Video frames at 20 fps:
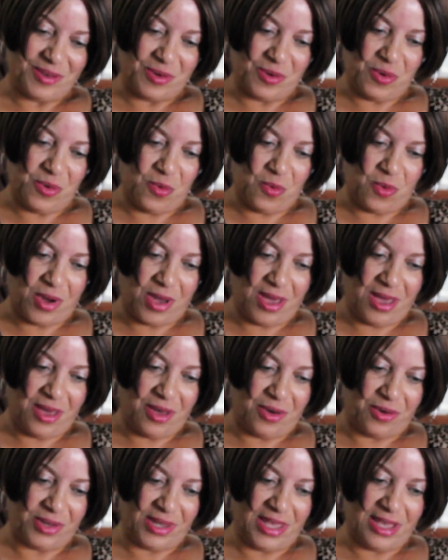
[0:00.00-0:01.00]
Oh
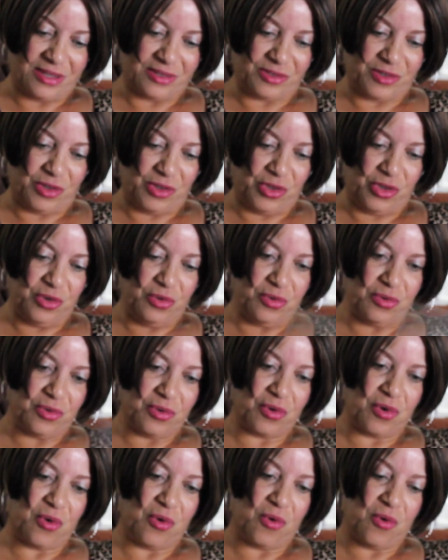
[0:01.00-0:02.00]
wow, it has the
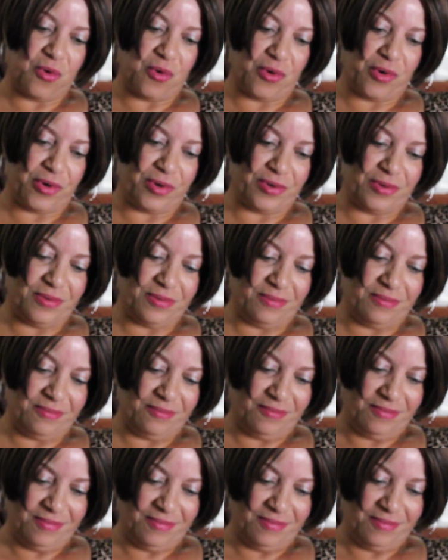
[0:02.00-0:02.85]
unicorn.